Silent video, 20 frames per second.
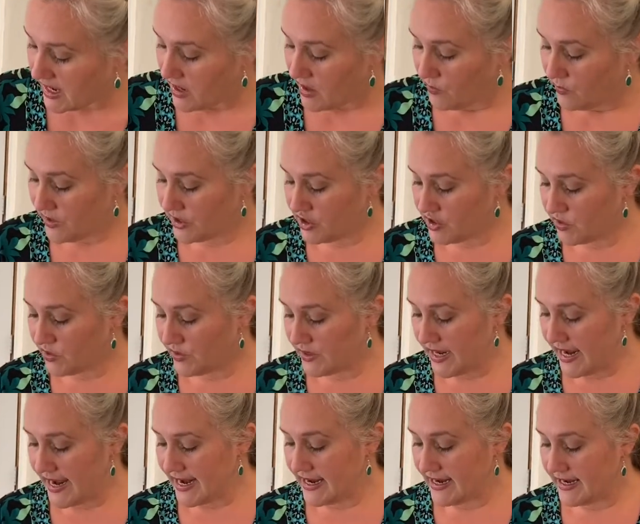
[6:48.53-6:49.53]
which
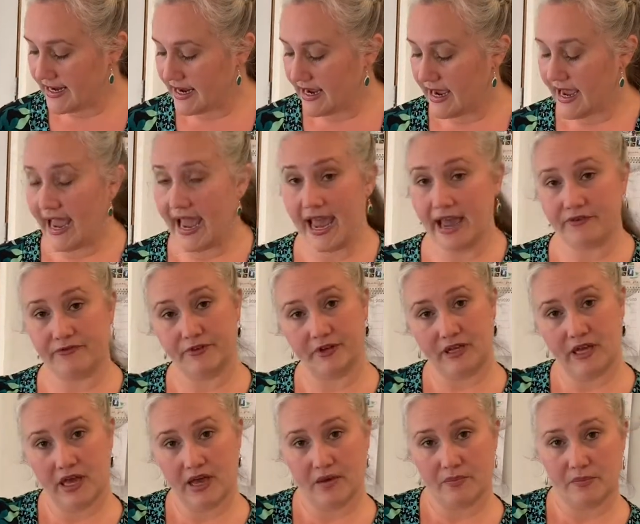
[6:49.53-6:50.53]
created a 1/2
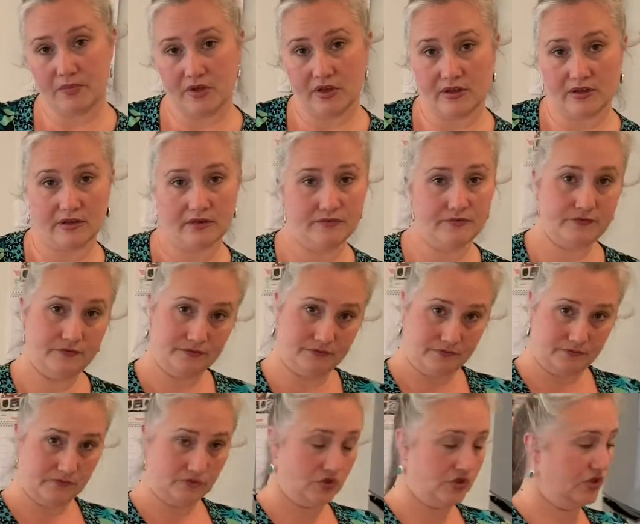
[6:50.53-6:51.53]
cup of
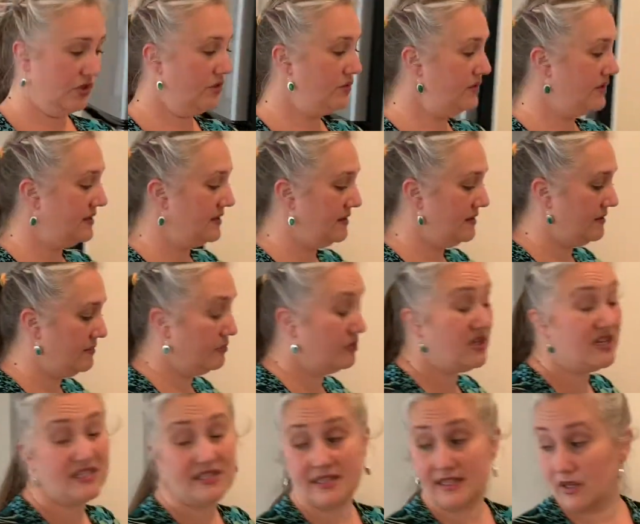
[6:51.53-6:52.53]
juice,
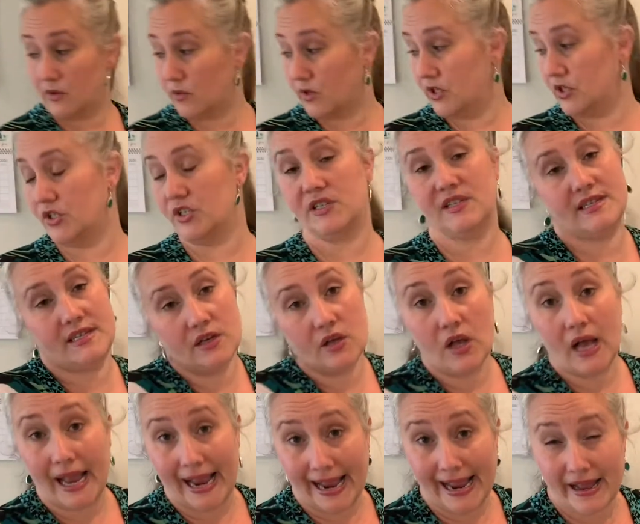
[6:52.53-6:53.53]
plus the oranges still
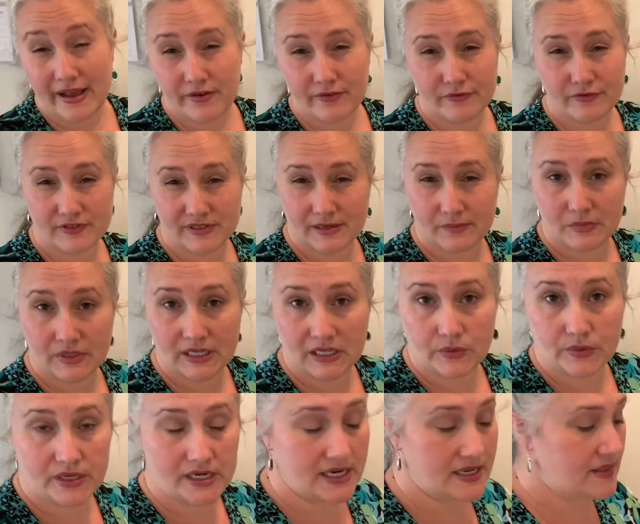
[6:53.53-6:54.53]
have some
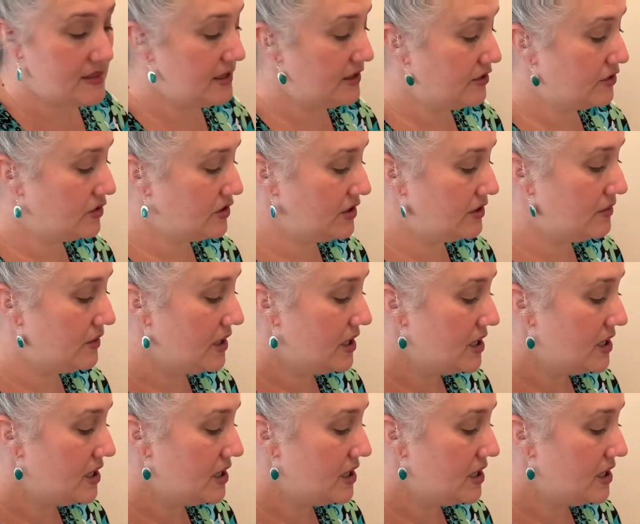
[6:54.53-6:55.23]
liquid in there too.